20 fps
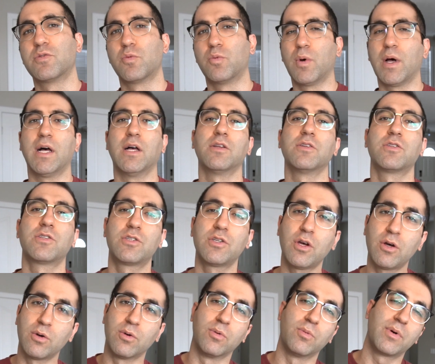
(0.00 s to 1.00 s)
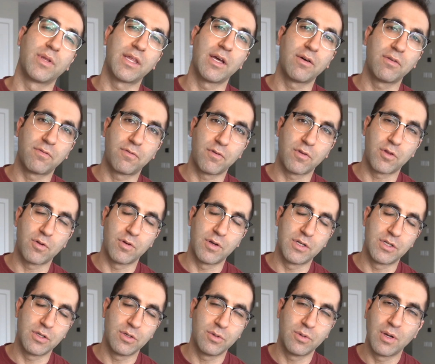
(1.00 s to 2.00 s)
well. So without further
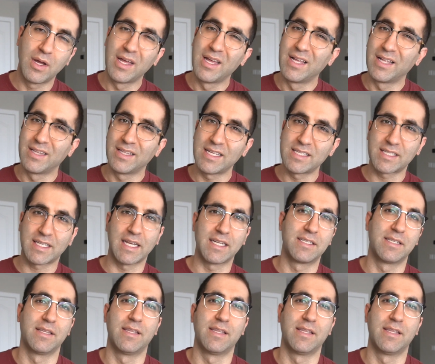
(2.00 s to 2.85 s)
ado, let's get to